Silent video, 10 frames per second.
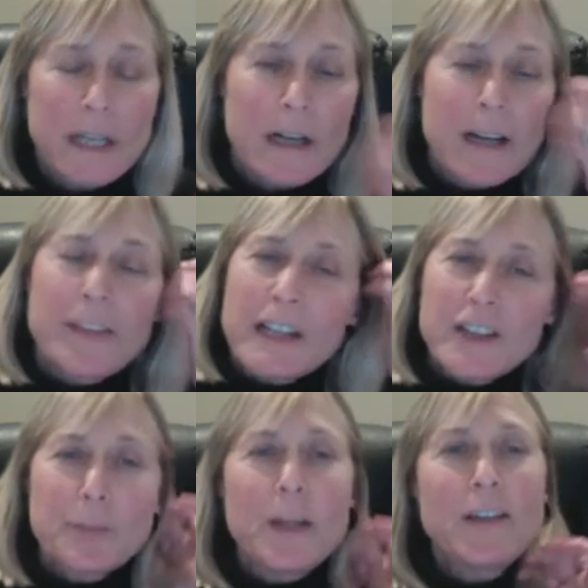I think
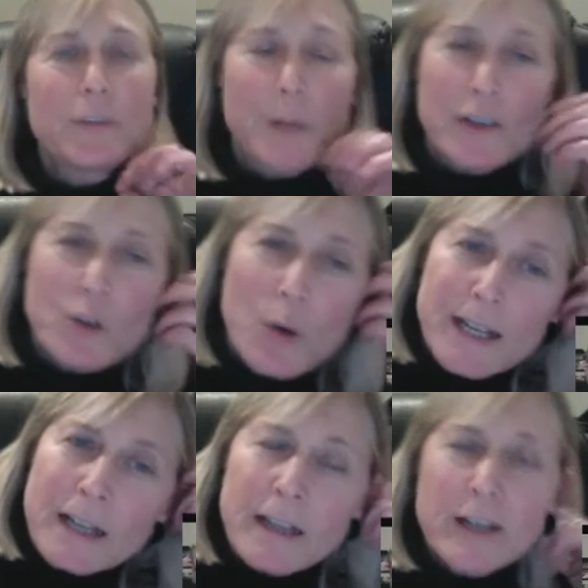it's
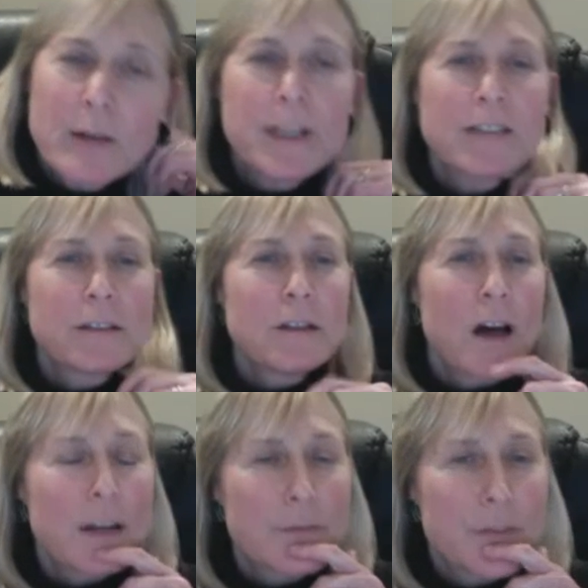quite clear, because a
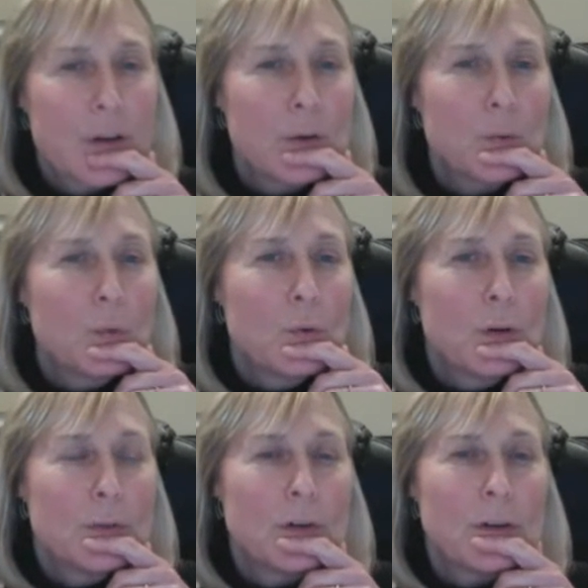lot of
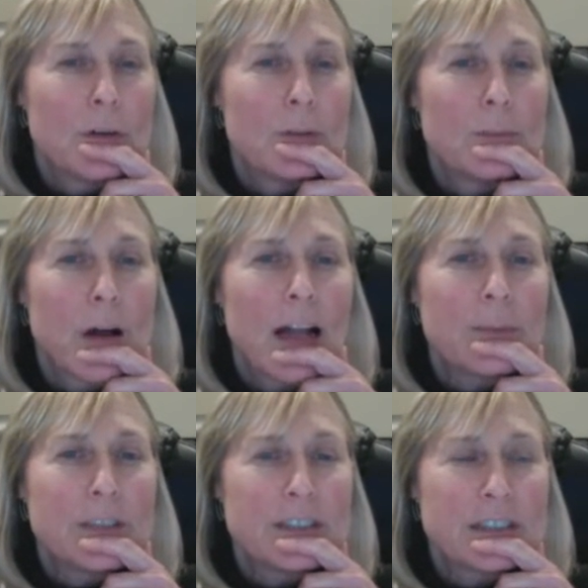I
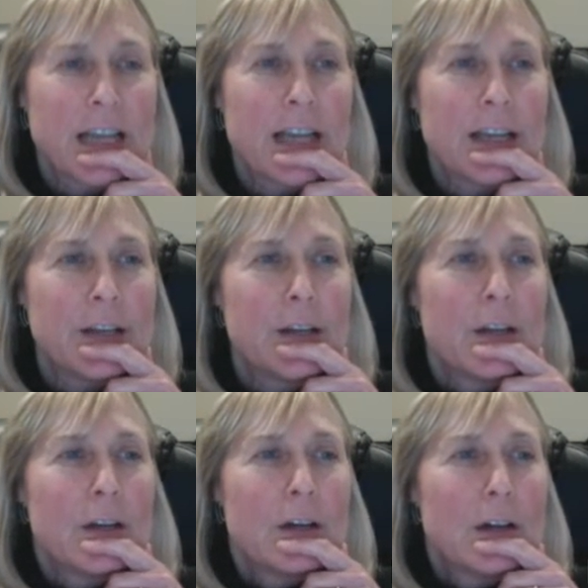would say
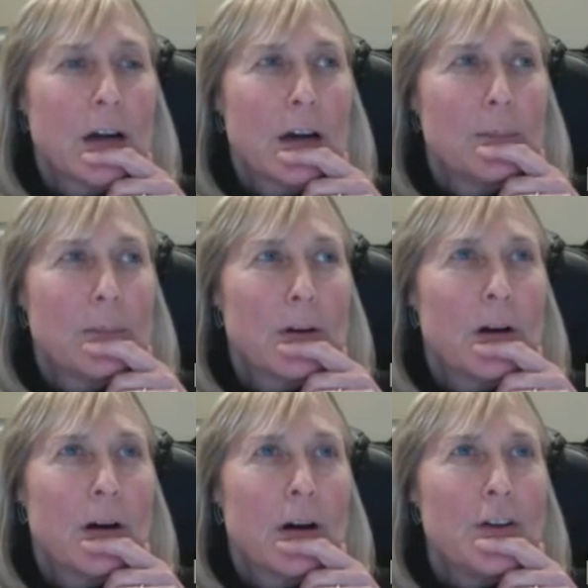
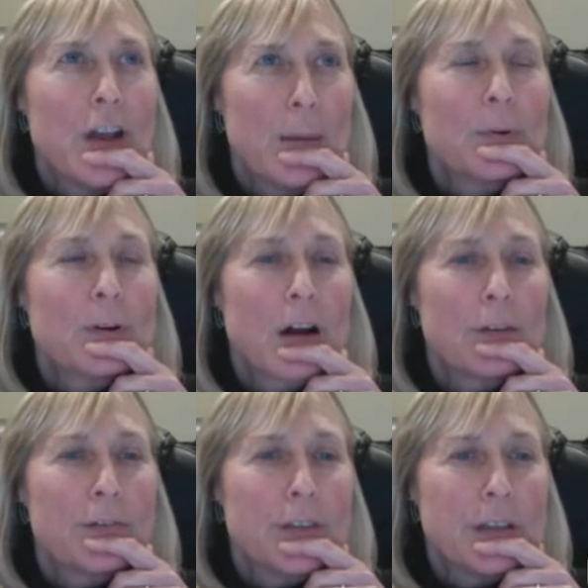a number
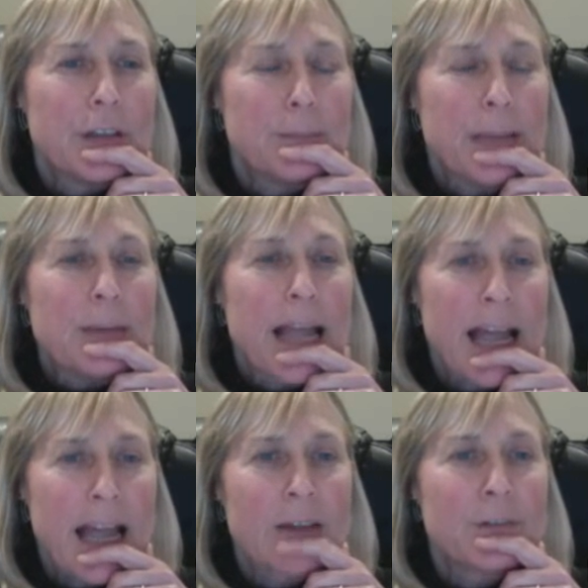of maybe
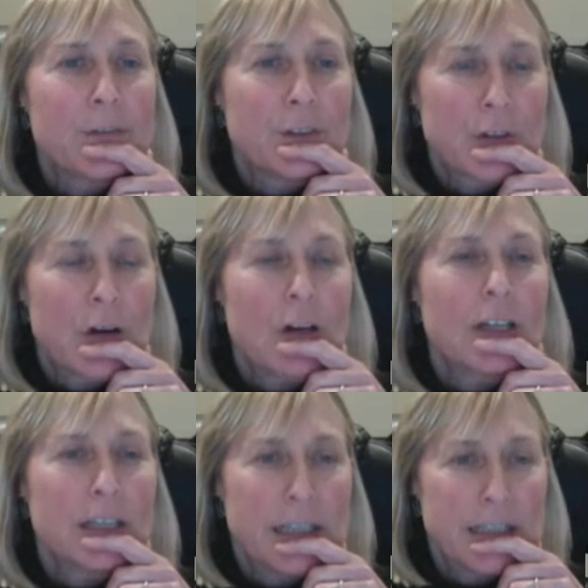half of the
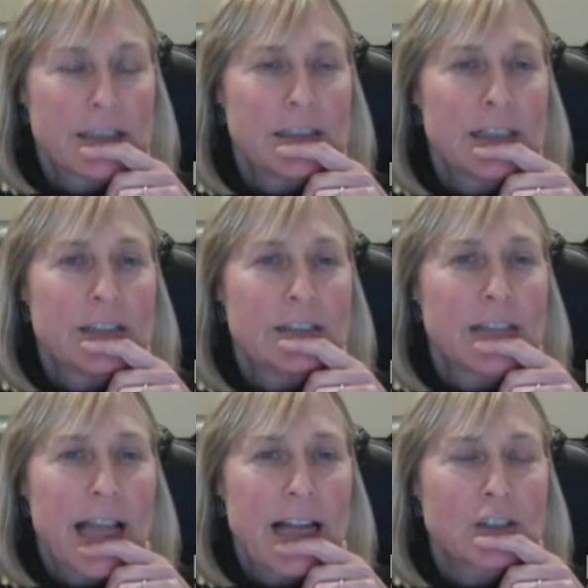targeting incidents
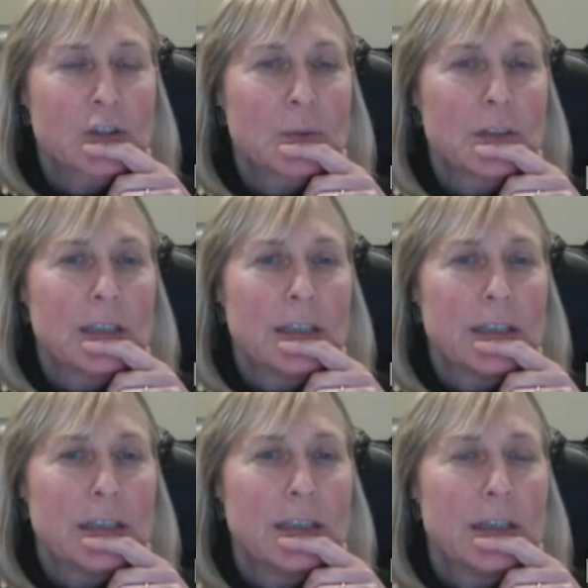
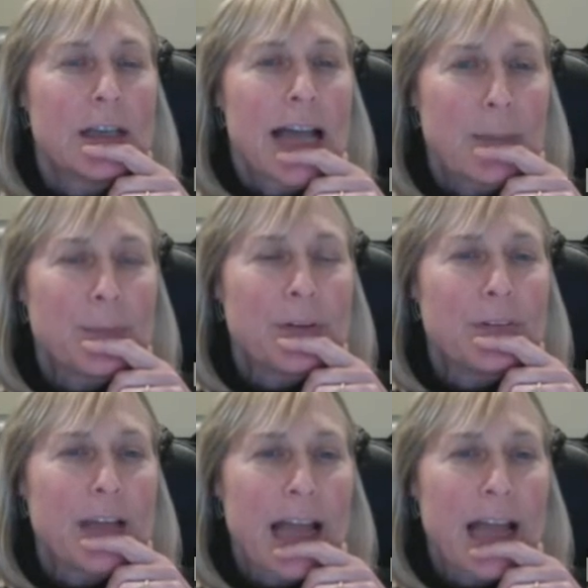actually happened